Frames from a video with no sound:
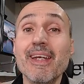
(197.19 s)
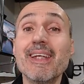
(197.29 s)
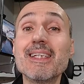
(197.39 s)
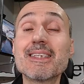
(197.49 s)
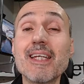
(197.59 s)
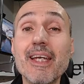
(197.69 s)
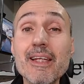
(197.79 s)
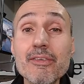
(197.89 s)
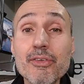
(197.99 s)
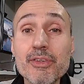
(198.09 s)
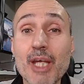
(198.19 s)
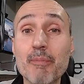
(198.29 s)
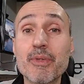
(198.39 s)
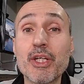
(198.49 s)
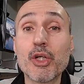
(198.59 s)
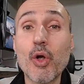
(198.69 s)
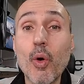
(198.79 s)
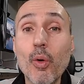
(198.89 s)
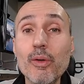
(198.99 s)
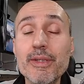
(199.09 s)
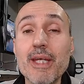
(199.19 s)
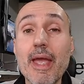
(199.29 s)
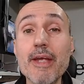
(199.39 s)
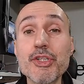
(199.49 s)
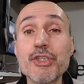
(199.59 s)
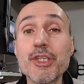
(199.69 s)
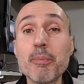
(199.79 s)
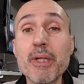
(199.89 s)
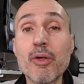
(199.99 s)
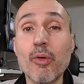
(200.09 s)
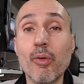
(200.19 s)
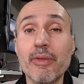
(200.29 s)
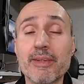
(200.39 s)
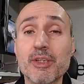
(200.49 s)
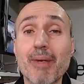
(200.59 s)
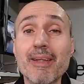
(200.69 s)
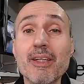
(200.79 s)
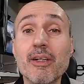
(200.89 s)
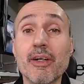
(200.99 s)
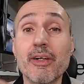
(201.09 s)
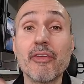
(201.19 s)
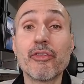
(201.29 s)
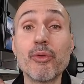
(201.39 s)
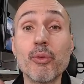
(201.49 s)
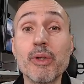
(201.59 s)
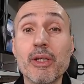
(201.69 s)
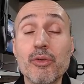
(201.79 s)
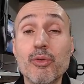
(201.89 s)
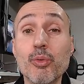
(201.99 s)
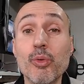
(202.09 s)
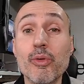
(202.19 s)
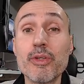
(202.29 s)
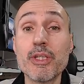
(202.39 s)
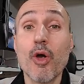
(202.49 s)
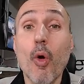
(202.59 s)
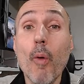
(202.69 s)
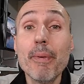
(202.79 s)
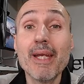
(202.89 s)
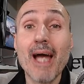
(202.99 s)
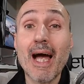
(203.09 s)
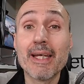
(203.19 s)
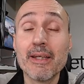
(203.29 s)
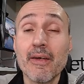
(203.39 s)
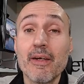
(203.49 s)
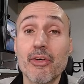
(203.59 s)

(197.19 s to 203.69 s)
is intercepting all the HTTP call that semantic kernel is doing to the OpenAI